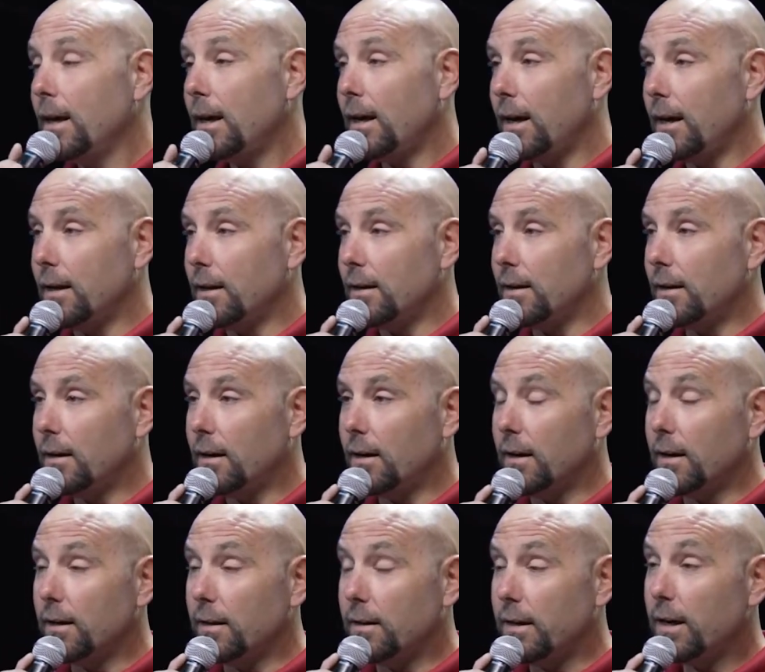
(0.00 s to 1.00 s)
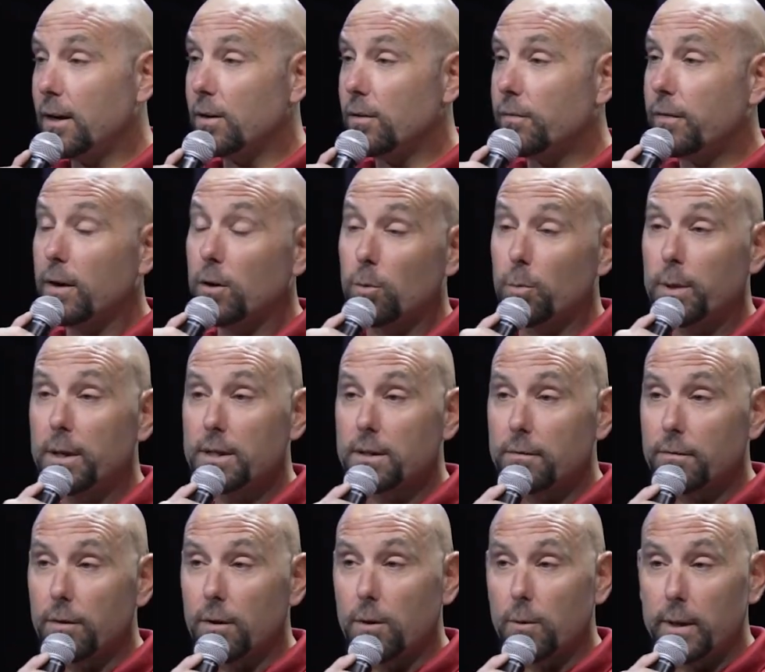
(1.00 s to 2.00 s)
And there in federal
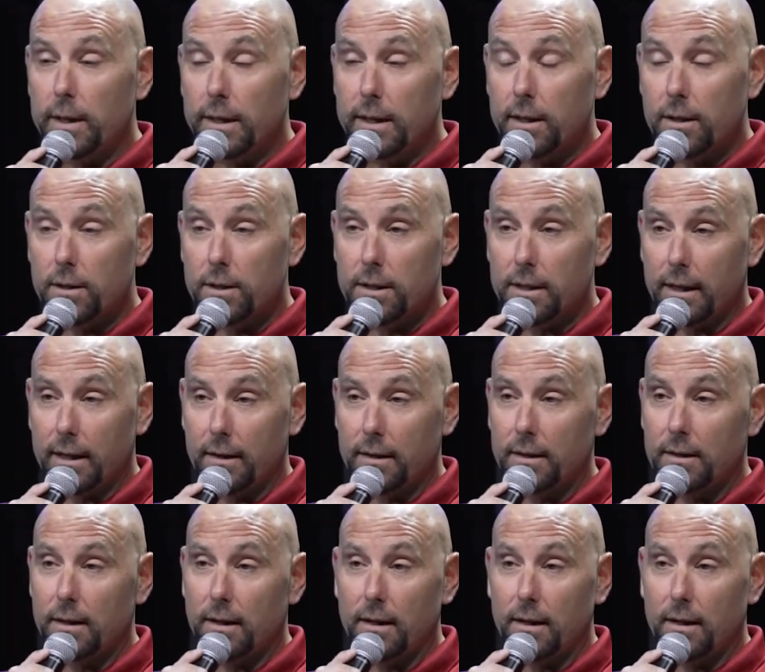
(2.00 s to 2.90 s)
prison for 3 years, I